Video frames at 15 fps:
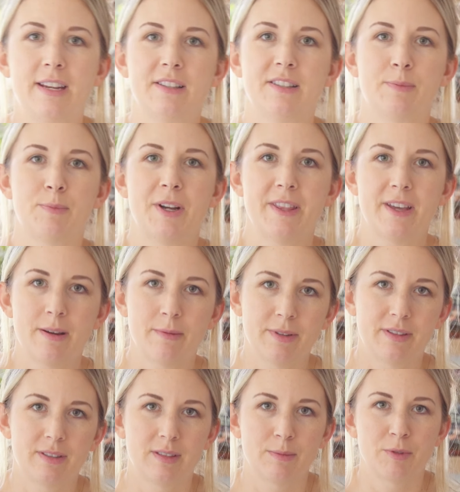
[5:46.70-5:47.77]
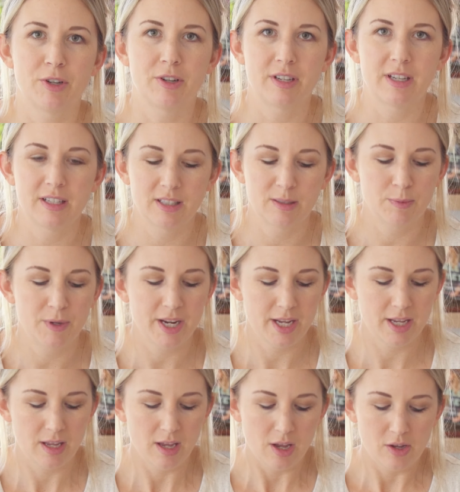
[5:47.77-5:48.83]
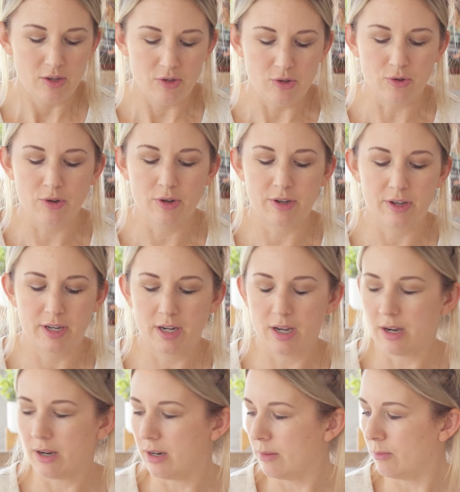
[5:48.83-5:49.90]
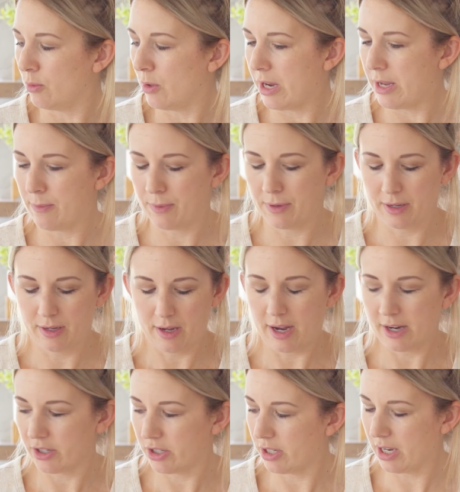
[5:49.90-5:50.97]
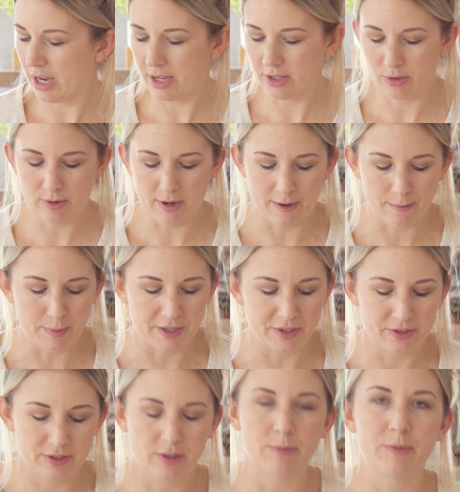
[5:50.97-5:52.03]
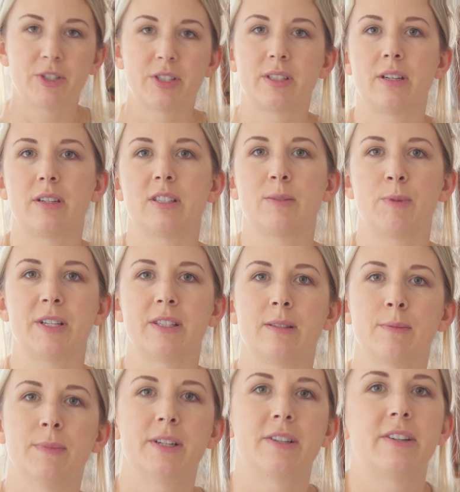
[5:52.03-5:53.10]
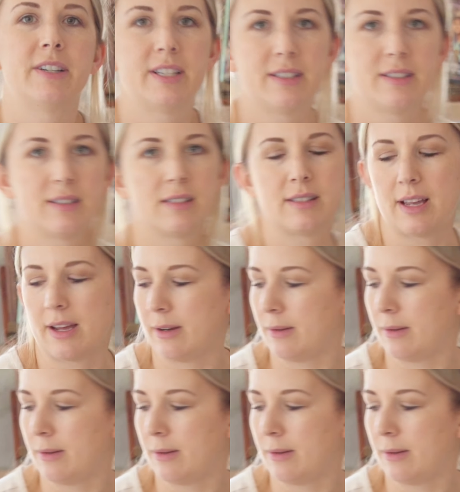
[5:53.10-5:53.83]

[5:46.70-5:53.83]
and spray that with some cooking spray. You could wipe, actually I do have butter, so I'm just gonna spread some butter in it instead